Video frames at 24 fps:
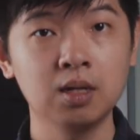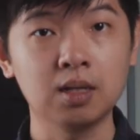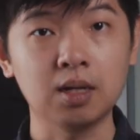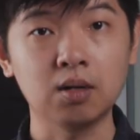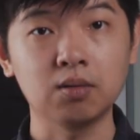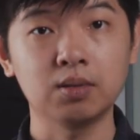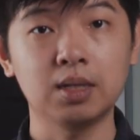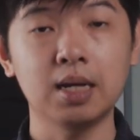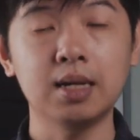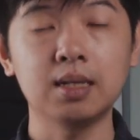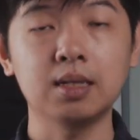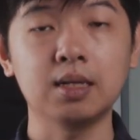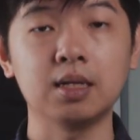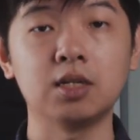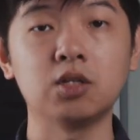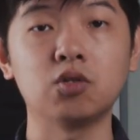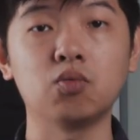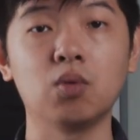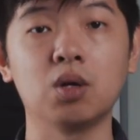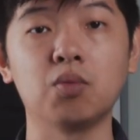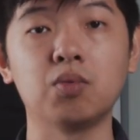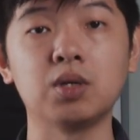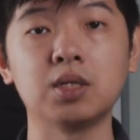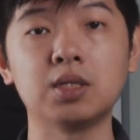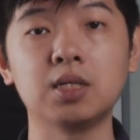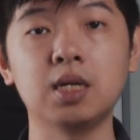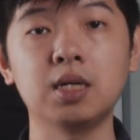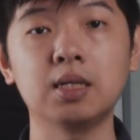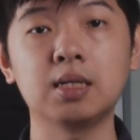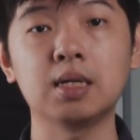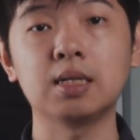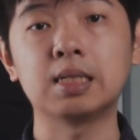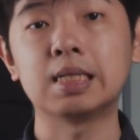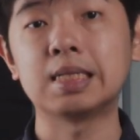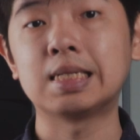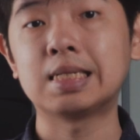Now that is where we say
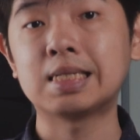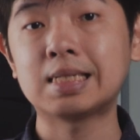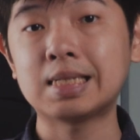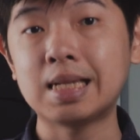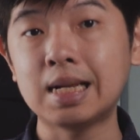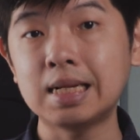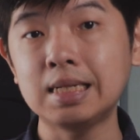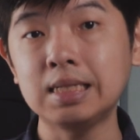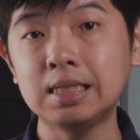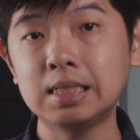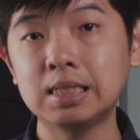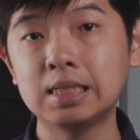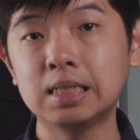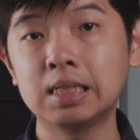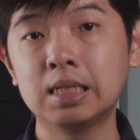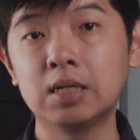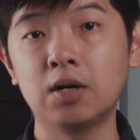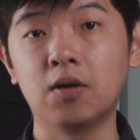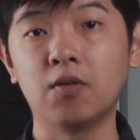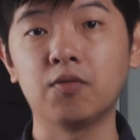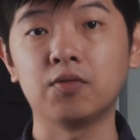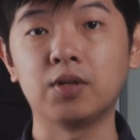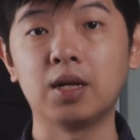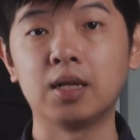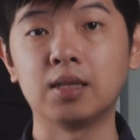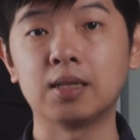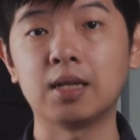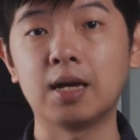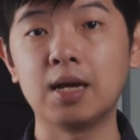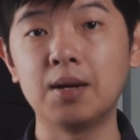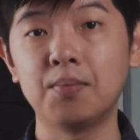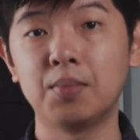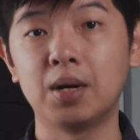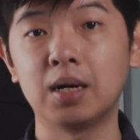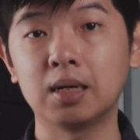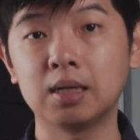that the size of the
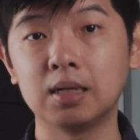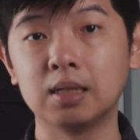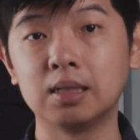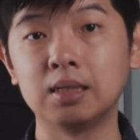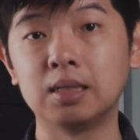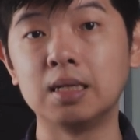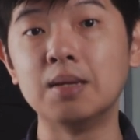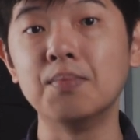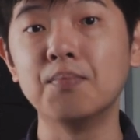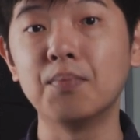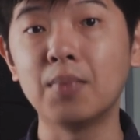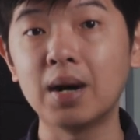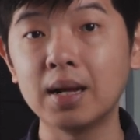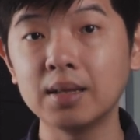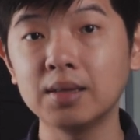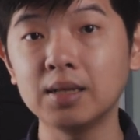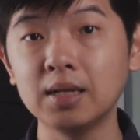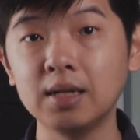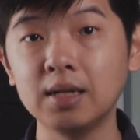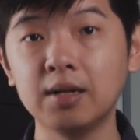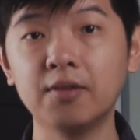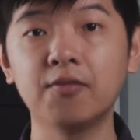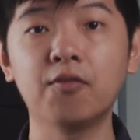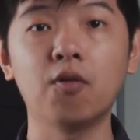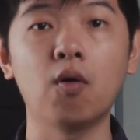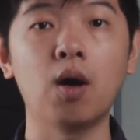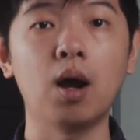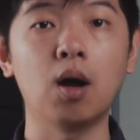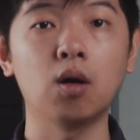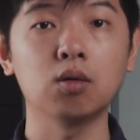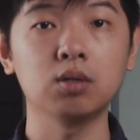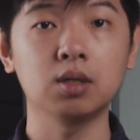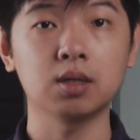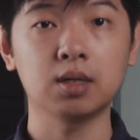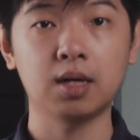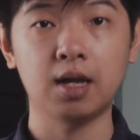entire market demanding for
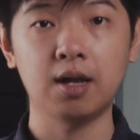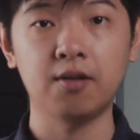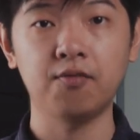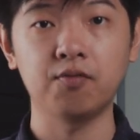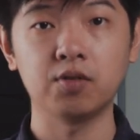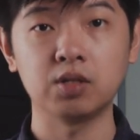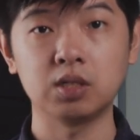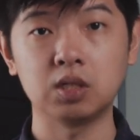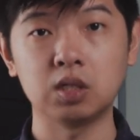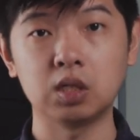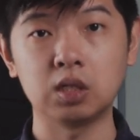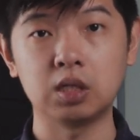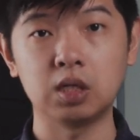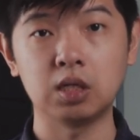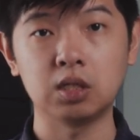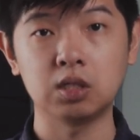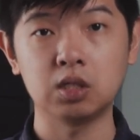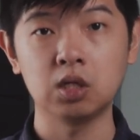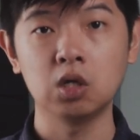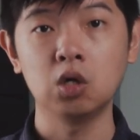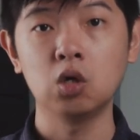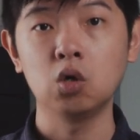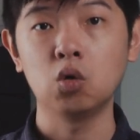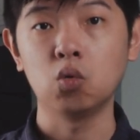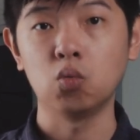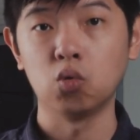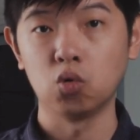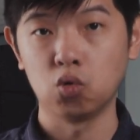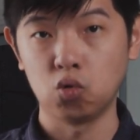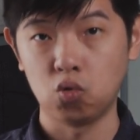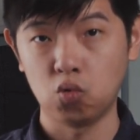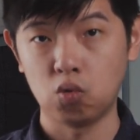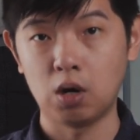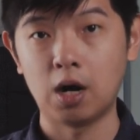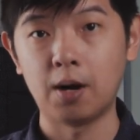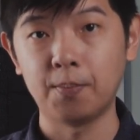elder care facilities will
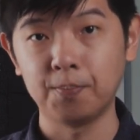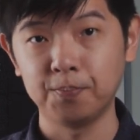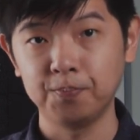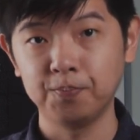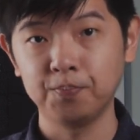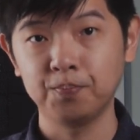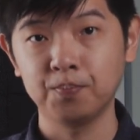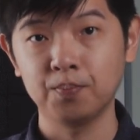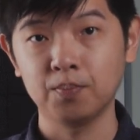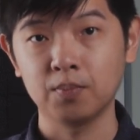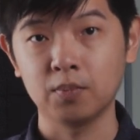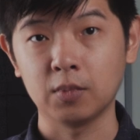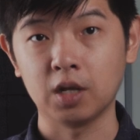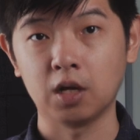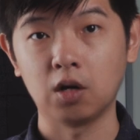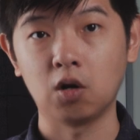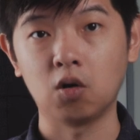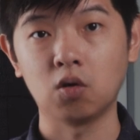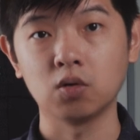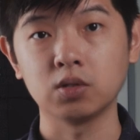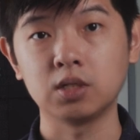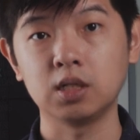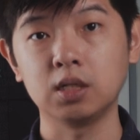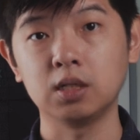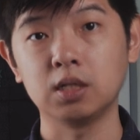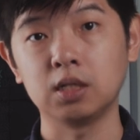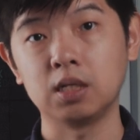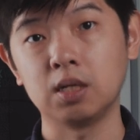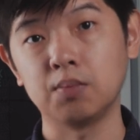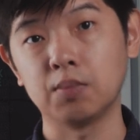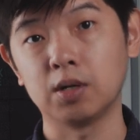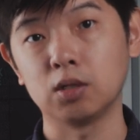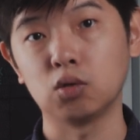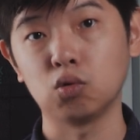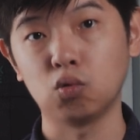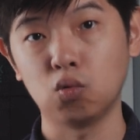go up and causing the
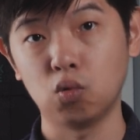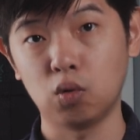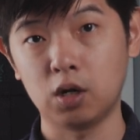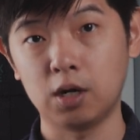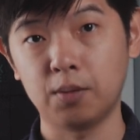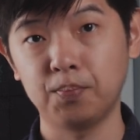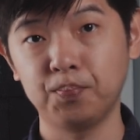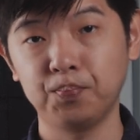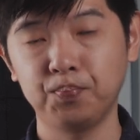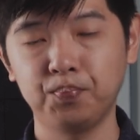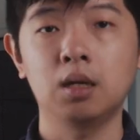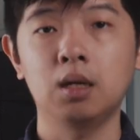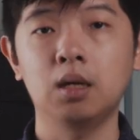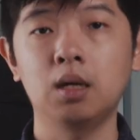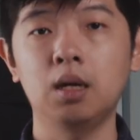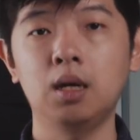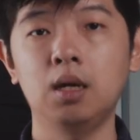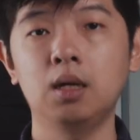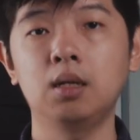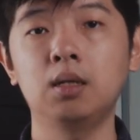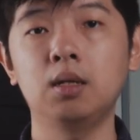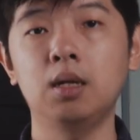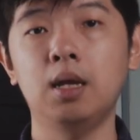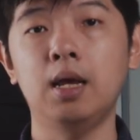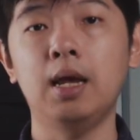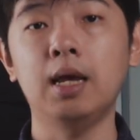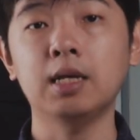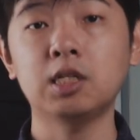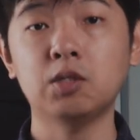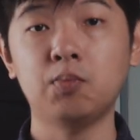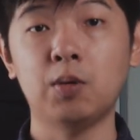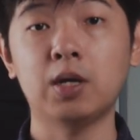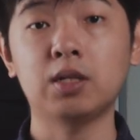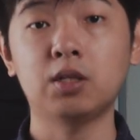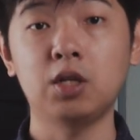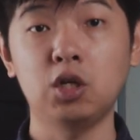demand to go up. And
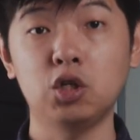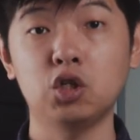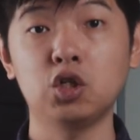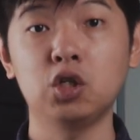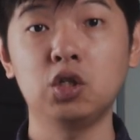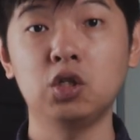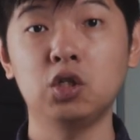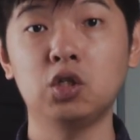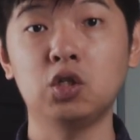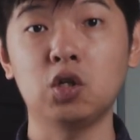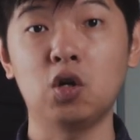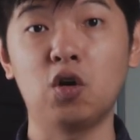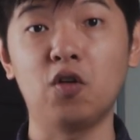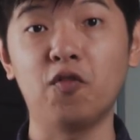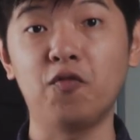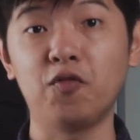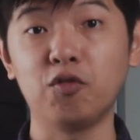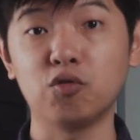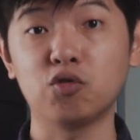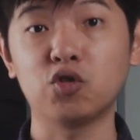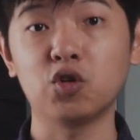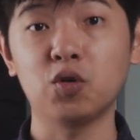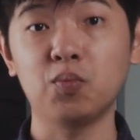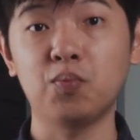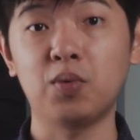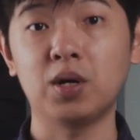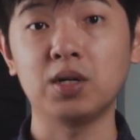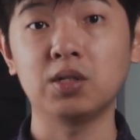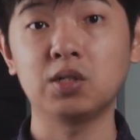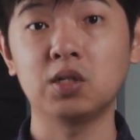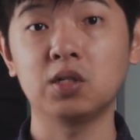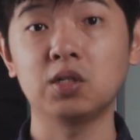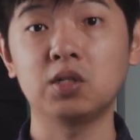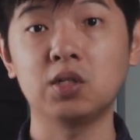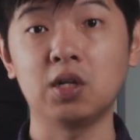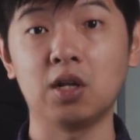expectations of future
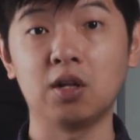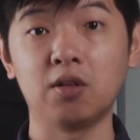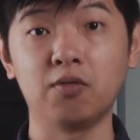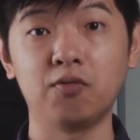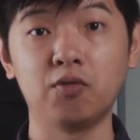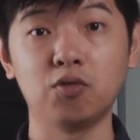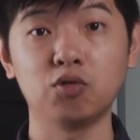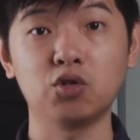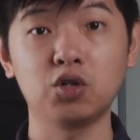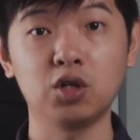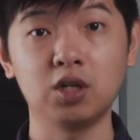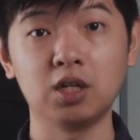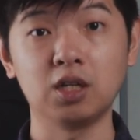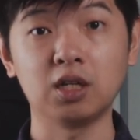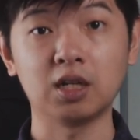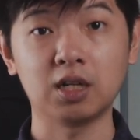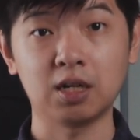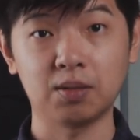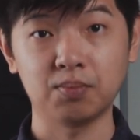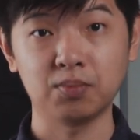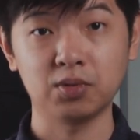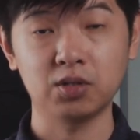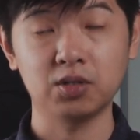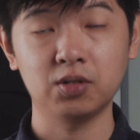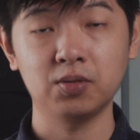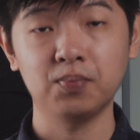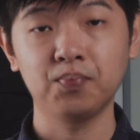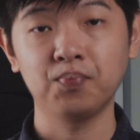prices and future incomes.